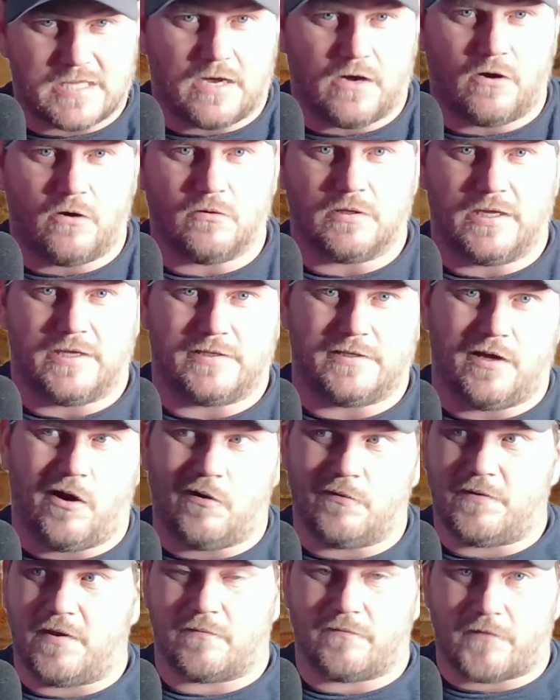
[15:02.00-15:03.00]
that OLED.
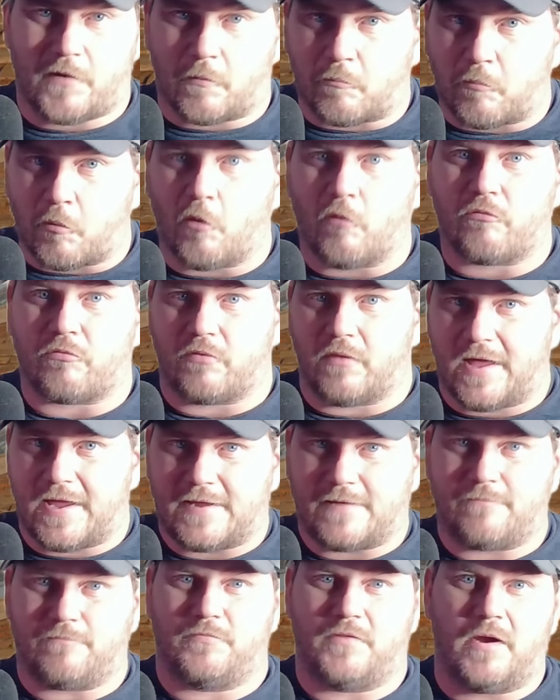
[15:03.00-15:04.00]
Though they're they're both
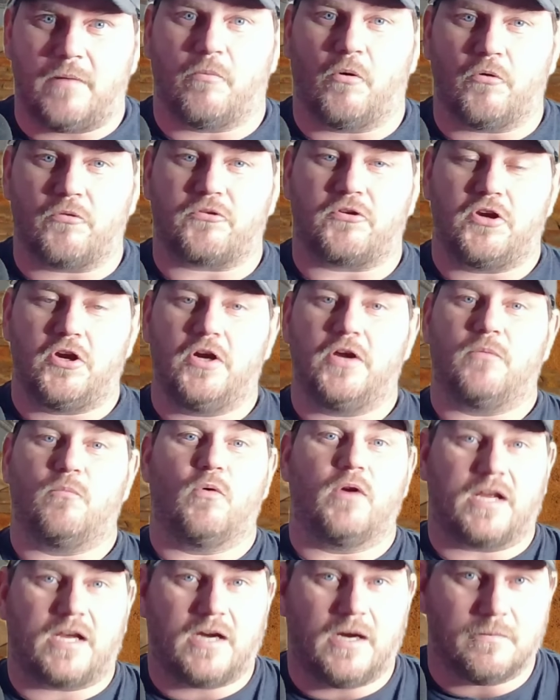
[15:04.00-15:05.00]
like they're both good
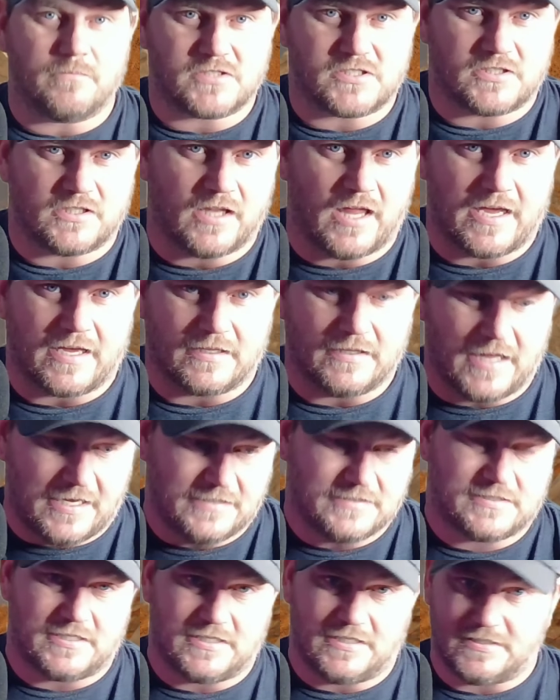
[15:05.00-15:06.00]
when it comes to like
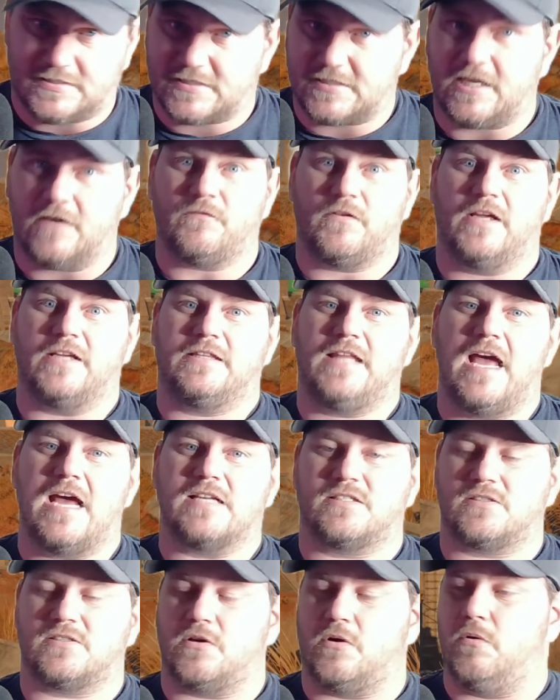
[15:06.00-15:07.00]
latency and stuff like
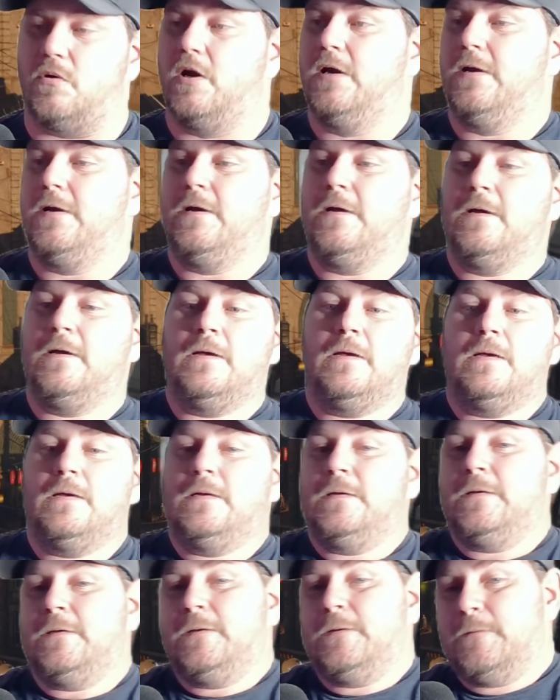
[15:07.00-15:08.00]
that. So
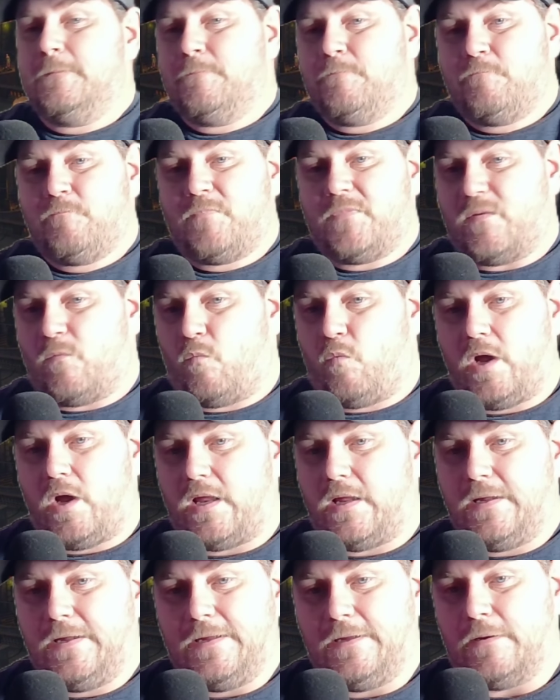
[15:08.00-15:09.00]

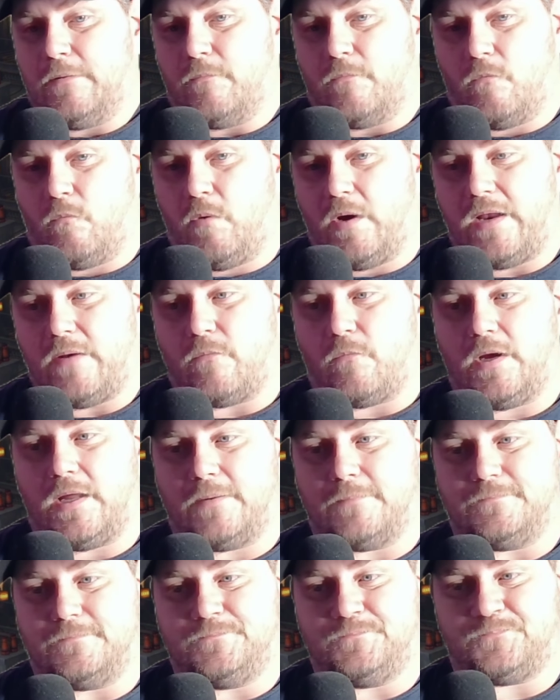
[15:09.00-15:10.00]
what what
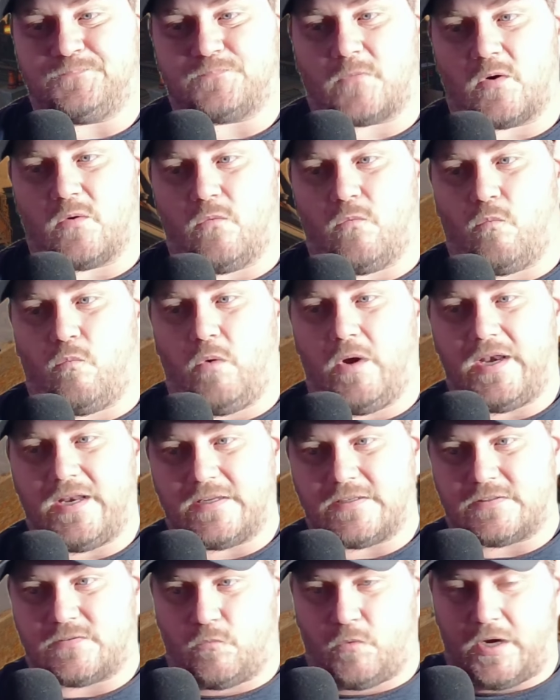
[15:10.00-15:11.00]
what what
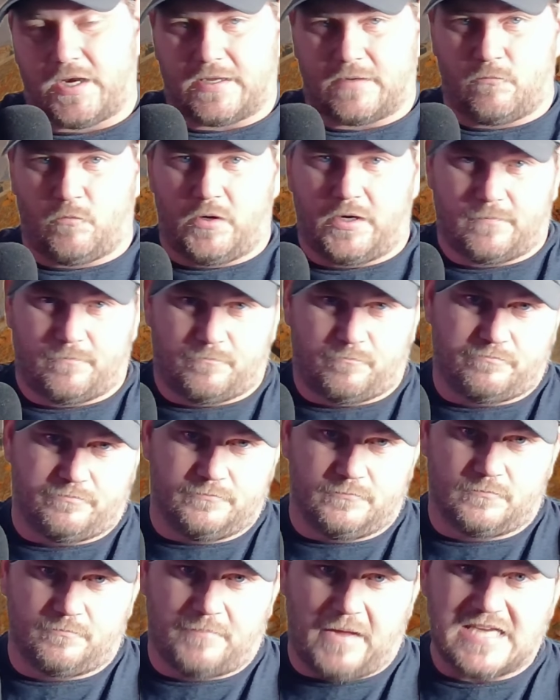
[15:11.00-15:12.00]
it what it what
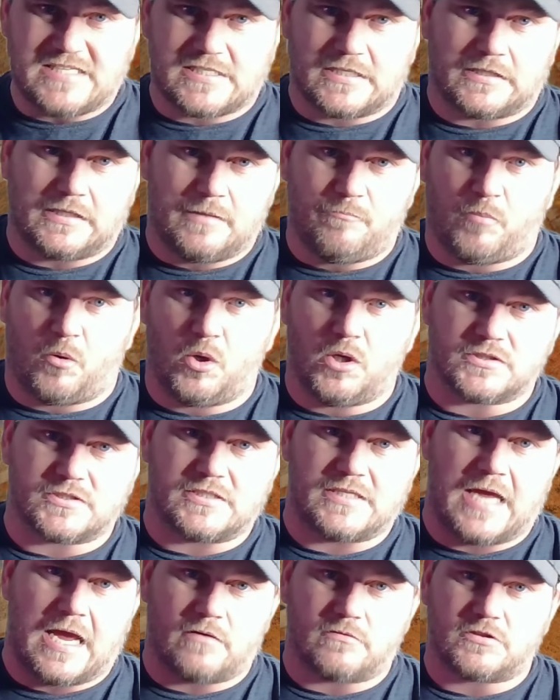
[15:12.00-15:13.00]
it basically boils
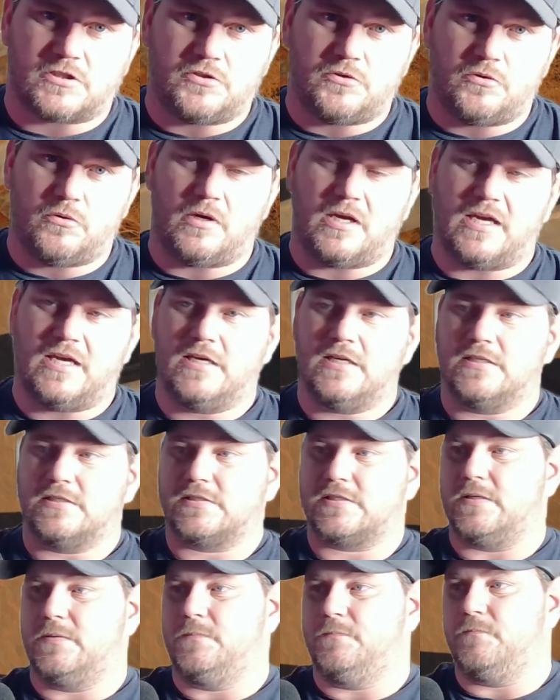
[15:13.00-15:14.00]
down to
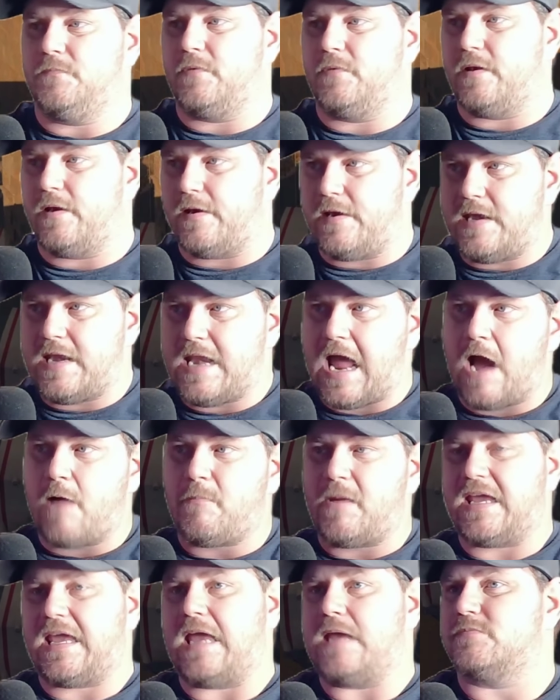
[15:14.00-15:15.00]
is now
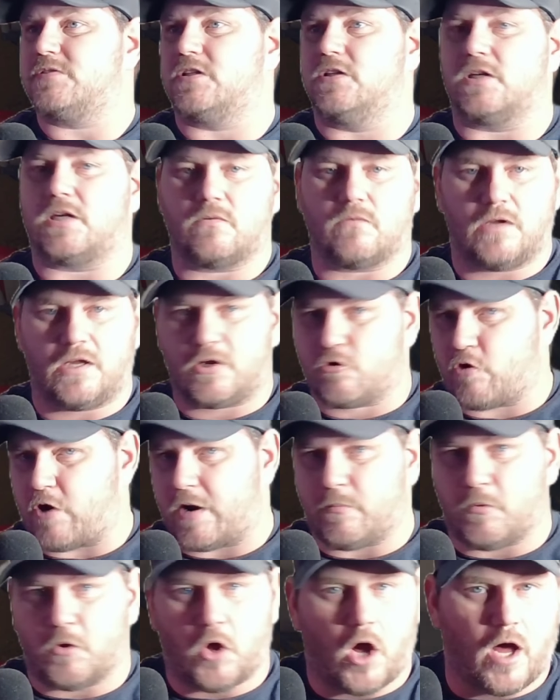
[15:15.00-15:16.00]
my games look
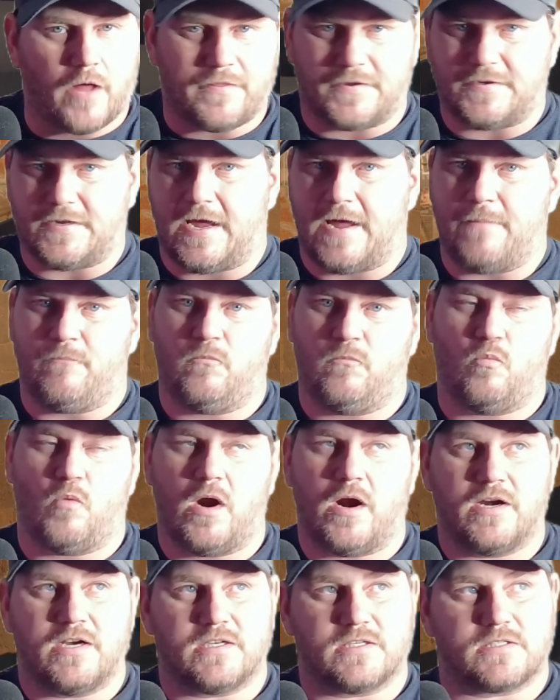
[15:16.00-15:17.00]
incredible all the time.
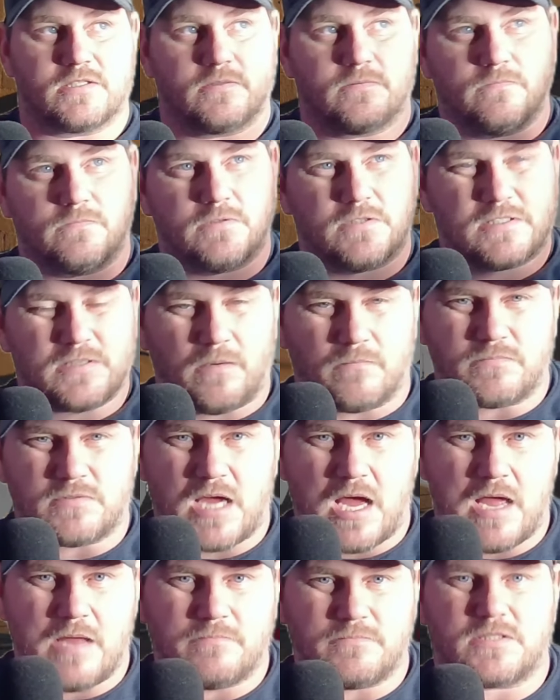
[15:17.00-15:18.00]
Whereas
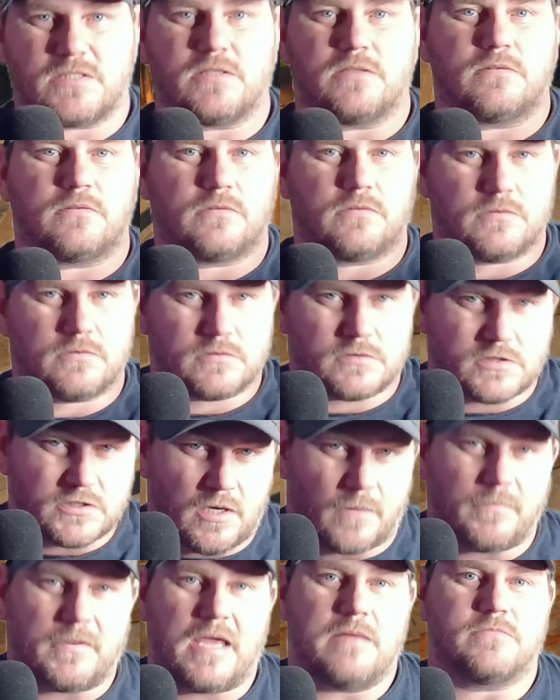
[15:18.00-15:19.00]
sometimes
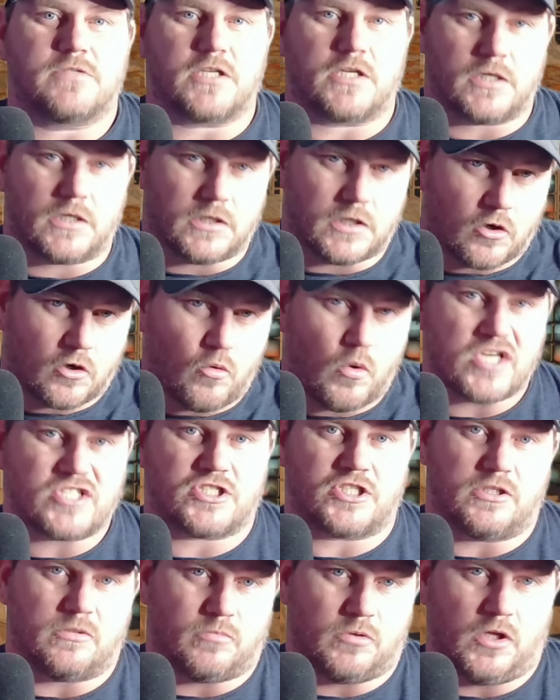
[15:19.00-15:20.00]
some games are going to look
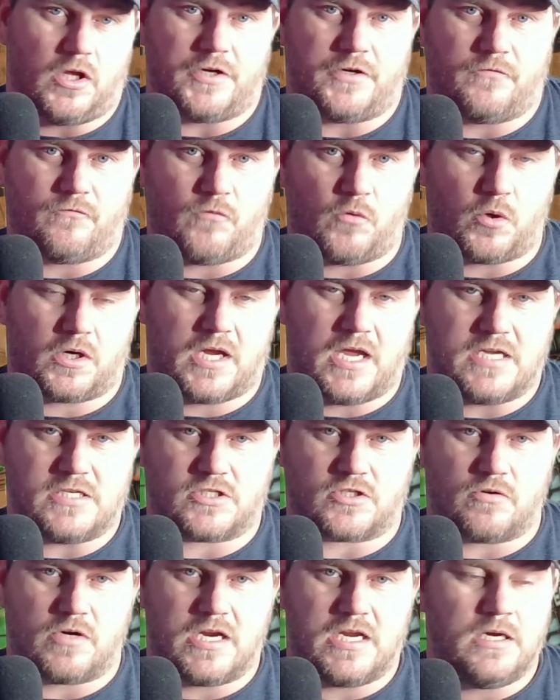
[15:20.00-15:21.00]
questionable on your 4K
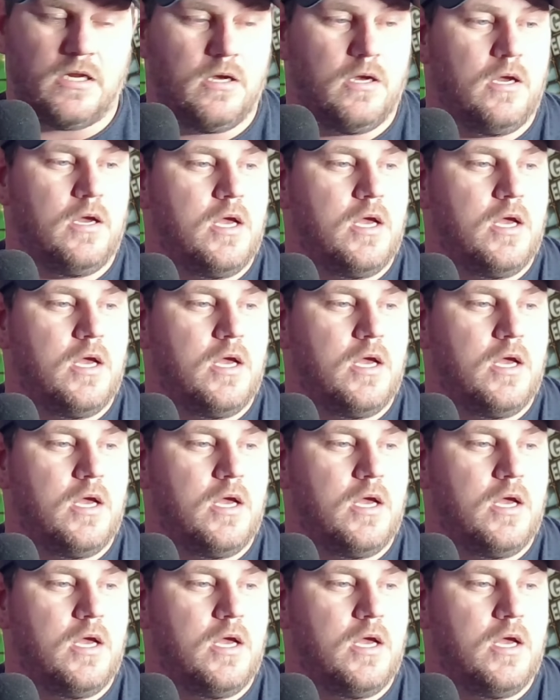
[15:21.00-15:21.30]
screen.